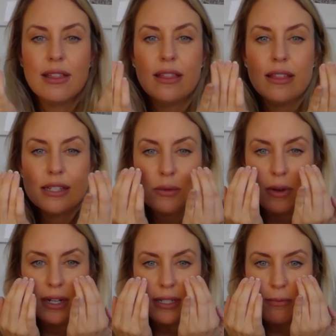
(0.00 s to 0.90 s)
This
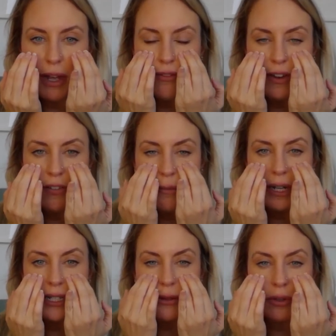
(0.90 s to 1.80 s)
one is my favorite
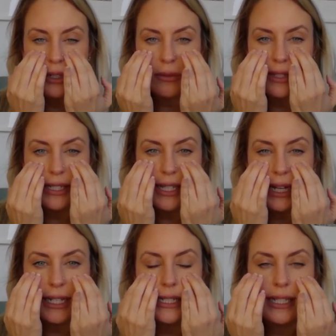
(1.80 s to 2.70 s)
because it works with the
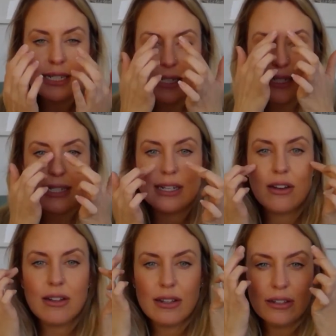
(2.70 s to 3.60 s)
sinuses and
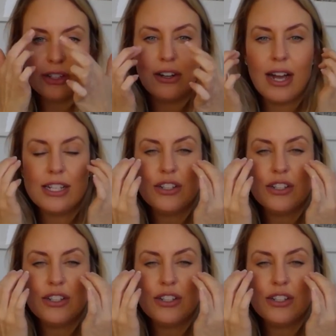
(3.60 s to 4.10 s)
all your eyes.